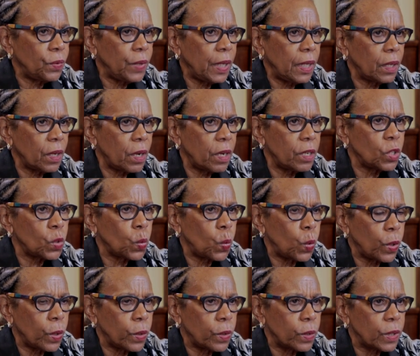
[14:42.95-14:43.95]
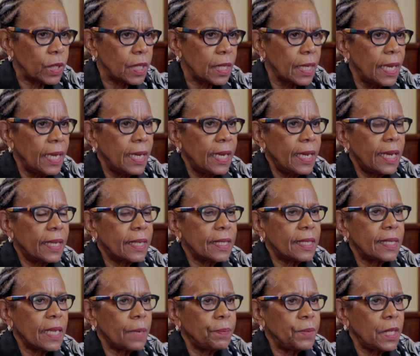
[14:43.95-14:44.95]
Greengard's words in
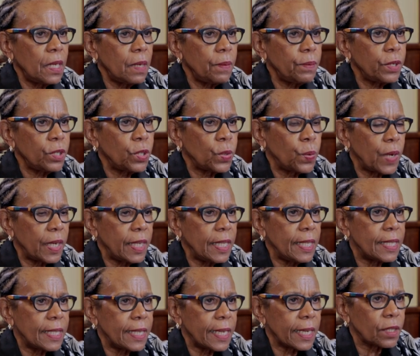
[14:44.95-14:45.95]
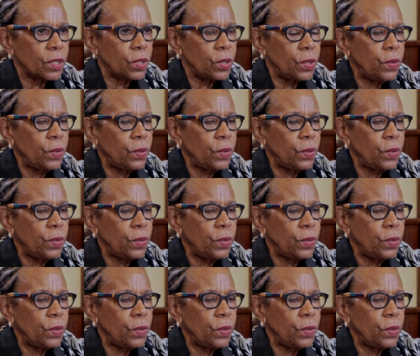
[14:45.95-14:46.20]
a September 26,